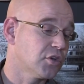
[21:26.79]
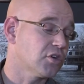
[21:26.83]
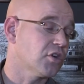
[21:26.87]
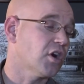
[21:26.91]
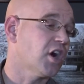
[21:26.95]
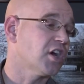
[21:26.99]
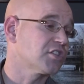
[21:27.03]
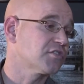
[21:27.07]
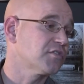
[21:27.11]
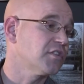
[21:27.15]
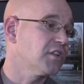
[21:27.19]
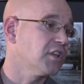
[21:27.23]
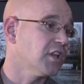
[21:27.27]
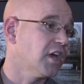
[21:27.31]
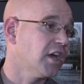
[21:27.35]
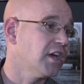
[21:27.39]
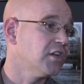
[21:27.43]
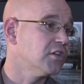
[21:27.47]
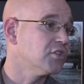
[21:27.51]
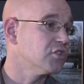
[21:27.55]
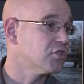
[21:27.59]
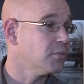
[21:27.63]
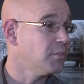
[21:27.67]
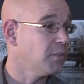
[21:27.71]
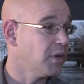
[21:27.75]
CrossFit Lite
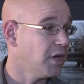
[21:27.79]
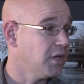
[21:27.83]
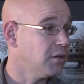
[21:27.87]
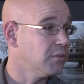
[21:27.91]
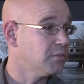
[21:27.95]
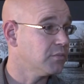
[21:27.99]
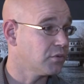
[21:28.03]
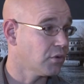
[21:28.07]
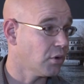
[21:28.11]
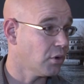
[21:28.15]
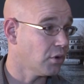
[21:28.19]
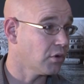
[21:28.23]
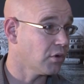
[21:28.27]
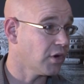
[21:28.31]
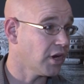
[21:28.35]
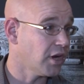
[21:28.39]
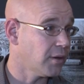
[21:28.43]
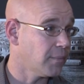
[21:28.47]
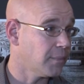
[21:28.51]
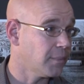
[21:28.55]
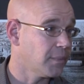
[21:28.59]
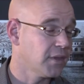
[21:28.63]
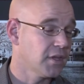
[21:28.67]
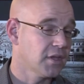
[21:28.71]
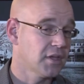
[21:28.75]
as your main
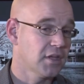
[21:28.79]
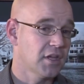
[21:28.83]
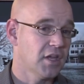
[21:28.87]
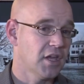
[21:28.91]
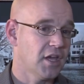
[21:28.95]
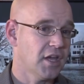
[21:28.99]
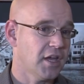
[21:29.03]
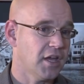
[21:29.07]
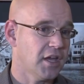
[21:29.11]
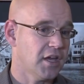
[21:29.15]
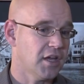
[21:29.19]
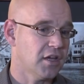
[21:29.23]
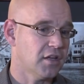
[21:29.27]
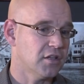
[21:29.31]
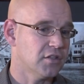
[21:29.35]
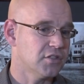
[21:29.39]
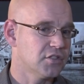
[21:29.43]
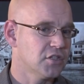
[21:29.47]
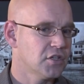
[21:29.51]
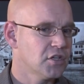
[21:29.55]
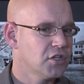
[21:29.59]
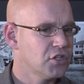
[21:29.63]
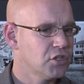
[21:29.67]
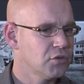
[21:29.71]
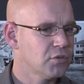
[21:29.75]
program, and
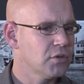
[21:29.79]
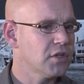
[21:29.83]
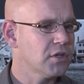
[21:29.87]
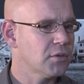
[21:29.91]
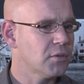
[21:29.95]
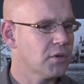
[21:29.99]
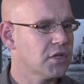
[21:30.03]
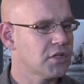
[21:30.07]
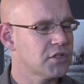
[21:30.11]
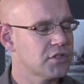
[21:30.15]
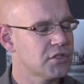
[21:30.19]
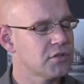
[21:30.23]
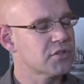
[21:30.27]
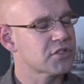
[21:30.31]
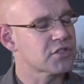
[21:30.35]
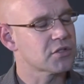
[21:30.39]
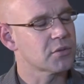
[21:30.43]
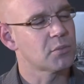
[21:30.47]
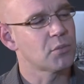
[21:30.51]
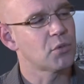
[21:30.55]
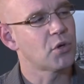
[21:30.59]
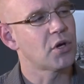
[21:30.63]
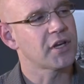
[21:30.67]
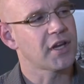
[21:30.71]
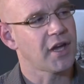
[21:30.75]
you really want to do
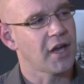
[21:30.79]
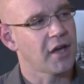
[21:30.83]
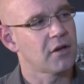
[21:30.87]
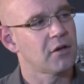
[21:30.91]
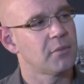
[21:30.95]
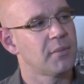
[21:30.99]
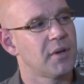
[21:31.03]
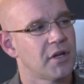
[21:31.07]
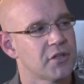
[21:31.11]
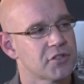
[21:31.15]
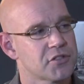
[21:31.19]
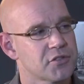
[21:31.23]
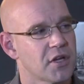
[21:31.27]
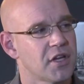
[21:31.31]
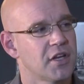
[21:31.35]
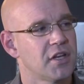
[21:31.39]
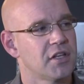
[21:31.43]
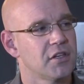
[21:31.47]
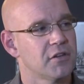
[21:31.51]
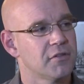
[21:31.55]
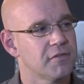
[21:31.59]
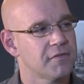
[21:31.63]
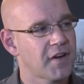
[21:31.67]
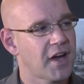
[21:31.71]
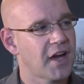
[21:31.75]
some more kettlebell training.
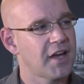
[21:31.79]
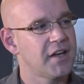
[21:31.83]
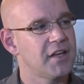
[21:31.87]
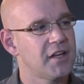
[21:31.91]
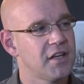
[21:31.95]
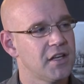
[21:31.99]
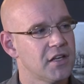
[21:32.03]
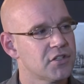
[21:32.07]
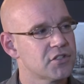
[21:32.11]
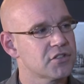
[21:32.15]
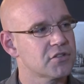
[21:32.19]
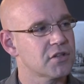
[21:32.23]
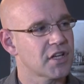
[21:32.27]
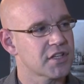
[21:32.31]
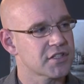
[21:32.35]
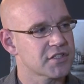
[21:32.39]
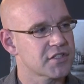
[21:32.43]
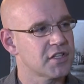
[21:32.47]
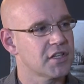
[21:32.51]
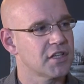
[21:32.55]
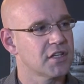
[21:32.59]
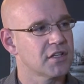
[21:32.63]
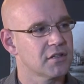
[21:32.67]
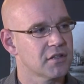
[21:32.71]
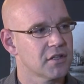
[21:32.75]
You find it
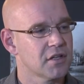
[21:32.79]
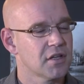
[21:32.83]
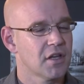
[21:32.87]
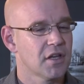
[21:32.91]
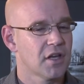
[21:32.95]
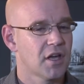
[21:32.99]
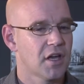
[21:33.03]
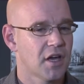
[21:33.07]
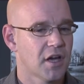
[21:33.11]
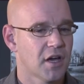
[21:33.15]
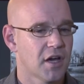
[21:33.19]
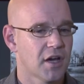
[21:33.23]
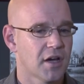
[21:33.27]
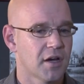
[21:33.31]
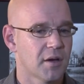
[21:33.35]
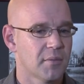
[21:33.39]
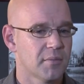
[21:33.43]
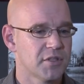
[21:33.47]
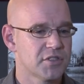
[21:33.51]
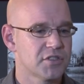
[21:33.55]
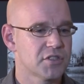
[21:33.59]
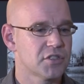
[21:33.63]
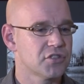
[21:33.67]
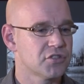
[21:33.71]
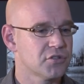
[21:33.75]
interesting,
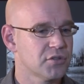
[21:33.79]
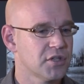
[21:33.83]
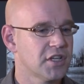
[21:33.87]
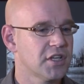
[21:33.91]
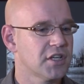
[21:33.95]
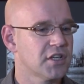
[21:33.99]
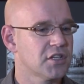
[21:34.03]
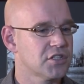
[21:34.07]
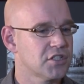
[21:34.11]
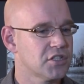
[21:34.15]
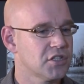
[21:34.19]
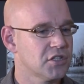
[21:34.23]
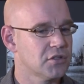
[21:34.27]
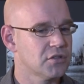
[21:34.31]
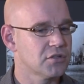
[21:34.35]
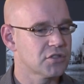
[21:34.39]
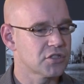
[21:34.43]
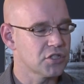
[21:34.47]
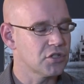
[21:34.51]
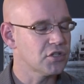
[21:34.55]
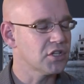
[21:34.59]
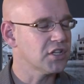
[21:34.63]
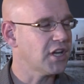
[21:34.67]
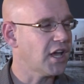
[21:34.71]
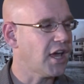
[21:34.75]
it's intriguing to you,
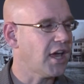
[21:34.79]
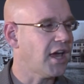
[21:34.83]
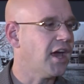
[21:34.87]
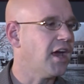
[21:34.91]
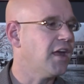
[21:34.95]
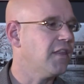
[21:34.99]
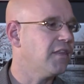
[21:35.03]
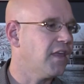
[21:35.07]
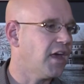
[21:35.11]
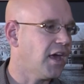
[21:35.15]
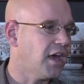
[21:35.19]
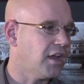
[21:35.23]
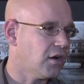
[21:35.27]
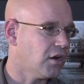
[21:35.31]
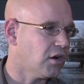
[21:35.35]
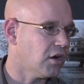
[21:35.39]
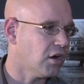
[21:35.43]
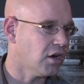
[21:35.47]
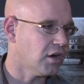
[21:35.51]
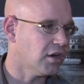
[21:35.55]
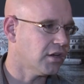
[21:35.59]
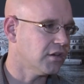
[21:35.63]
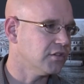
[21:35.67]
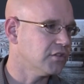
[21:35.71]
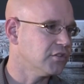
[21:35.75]
so you can add that
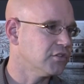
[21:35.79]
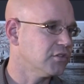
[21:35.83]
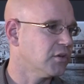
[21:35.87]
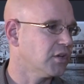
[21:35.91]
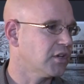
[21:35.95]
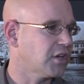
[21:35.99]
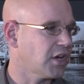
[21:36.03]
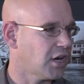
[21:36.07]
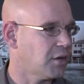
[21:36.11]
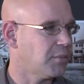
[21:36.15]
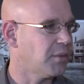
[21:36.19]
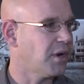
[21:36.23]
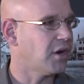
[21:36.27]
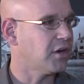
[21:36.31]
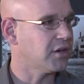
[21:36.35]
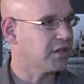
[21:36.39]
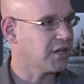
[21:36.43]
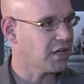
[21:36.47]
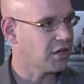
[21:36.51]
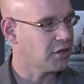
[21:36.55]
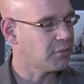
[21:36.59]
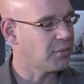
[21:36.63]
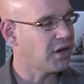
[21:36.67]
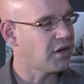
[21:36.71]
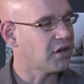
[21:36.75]
on. Do a
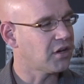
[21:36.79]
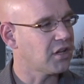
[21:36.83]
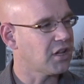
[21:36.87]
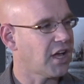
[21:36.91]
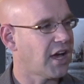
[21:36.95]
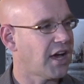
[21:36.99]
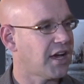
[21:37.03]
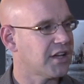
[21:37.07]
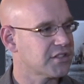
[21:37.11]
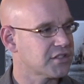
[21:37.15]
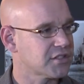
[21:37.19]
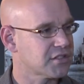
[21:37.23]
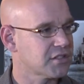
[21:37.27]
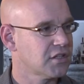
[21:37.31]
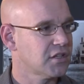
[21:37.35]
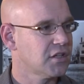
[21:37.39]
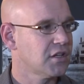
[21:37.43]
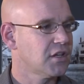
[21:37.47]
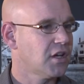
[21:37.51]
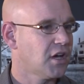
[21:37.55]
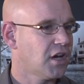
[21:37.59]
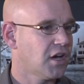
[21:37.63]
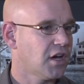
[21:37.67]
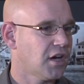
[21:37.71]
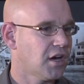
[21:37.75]
kettlebell class
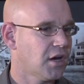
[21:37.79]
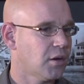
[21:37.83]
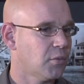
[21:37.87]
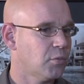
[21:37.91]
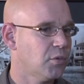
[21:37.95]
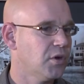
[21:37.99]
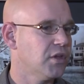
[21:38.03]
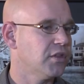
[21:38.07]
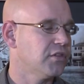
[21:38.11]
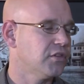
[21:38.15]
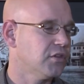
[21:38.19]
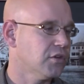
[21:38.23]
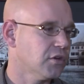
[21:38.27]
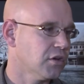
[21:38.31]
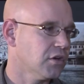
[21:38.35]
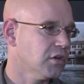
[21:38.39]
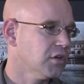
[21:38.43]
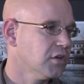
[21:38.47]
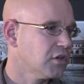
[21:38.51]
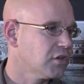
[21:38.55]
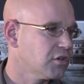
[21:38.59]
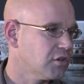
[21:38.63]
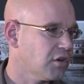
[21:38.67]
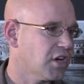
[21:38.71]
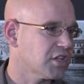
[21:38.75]
with your
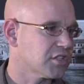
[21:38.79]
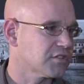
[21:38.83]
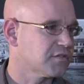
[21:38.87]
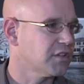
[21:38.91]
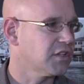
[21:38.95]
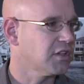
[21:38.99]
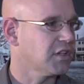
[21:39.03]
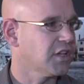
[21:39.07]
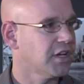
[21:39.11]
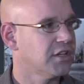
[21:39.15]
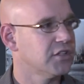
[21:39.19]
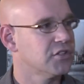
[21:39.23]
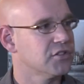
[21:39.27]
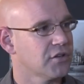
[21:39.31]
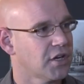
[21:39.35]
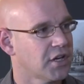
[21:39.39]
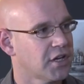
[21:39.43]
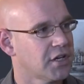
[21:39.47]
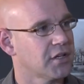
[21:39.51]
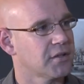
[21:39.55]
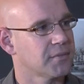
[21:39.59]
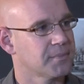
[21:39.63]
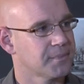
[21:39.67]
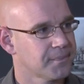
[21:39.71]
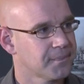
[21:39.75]
CrossFit Lite
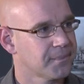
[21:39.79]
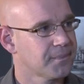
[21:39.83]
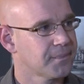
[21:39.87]
training.